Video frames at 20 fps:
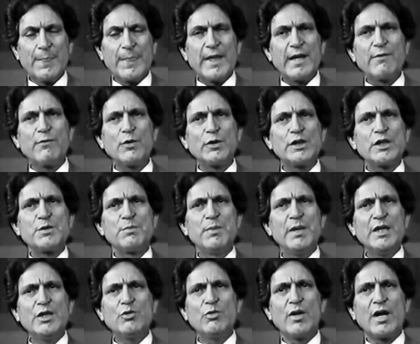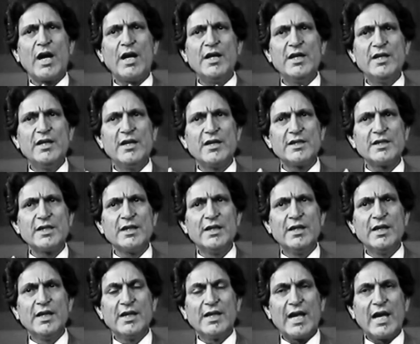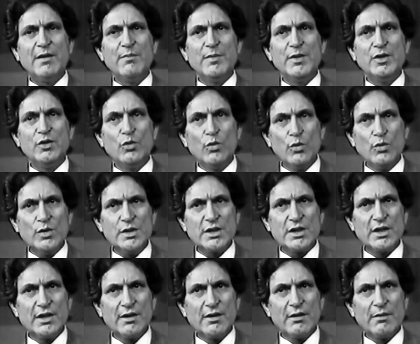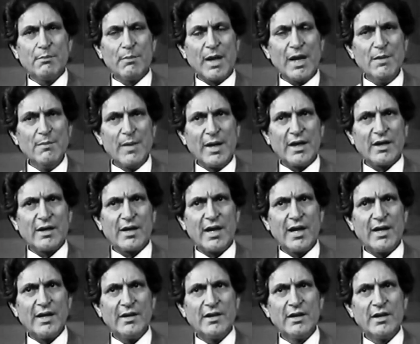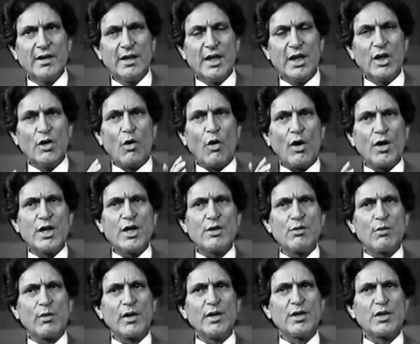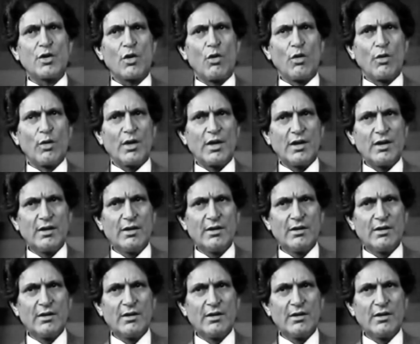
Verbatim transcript: Therefore, the spiritual ideas can be used by mankind in order to control